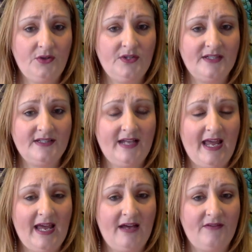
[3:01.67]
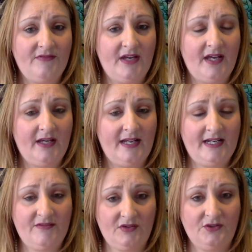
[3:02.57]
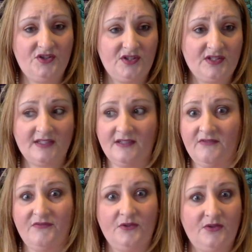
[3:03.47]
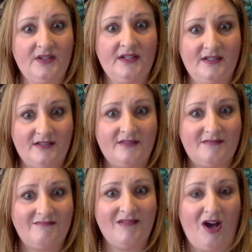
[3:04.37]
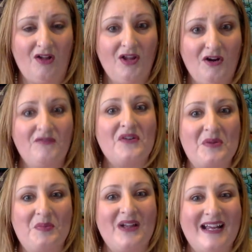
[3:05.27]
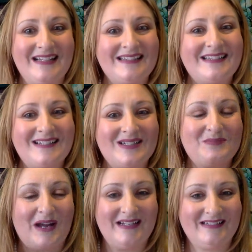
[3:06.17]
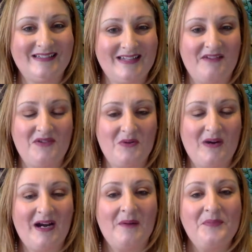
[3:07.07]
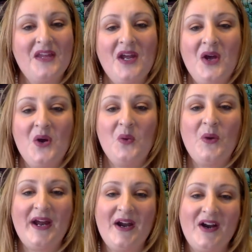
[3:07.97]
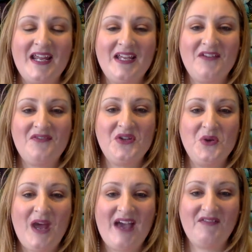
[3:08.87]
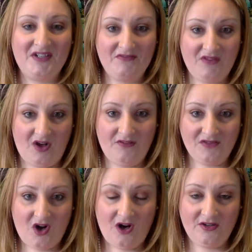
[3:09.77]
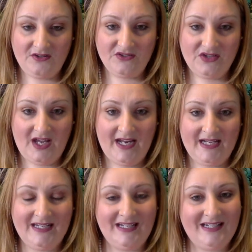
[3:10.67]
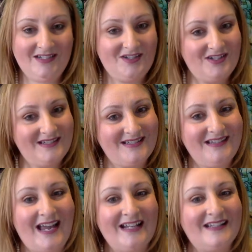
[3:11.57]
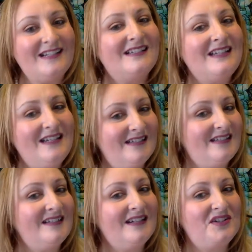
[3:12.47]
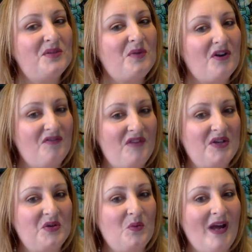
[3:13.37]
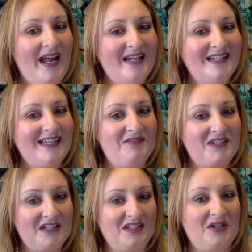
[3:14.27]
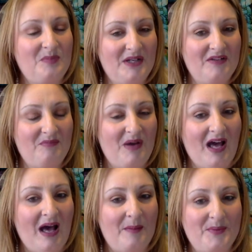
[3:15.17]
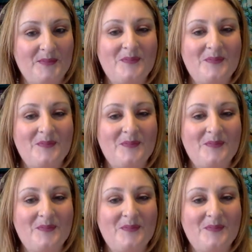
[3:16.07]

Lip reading: who doesn't have an evolution is because the food is all over the place. There's spices everywhere. Where if you have an evolved cardinal sign, it's just lightly seasoned in the perfect way to give it a little bit of pop.